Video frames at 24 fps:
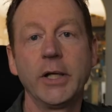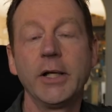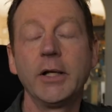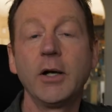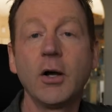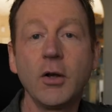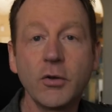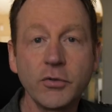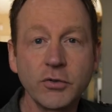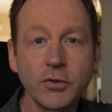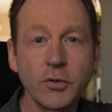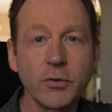And
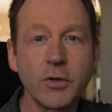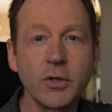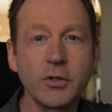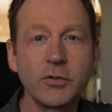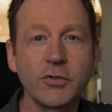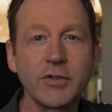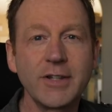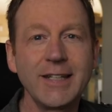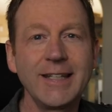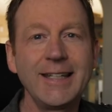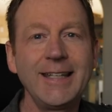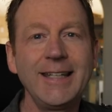also
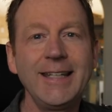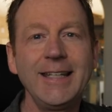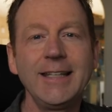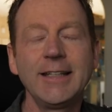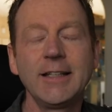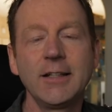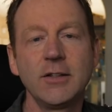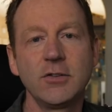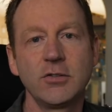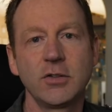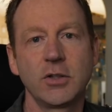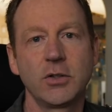there's the heat
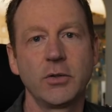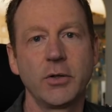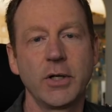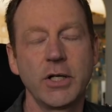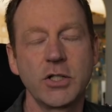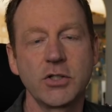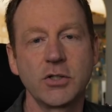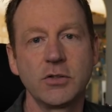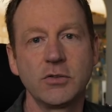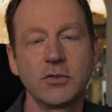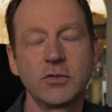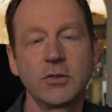
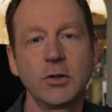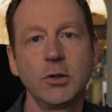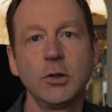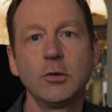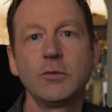considerations too.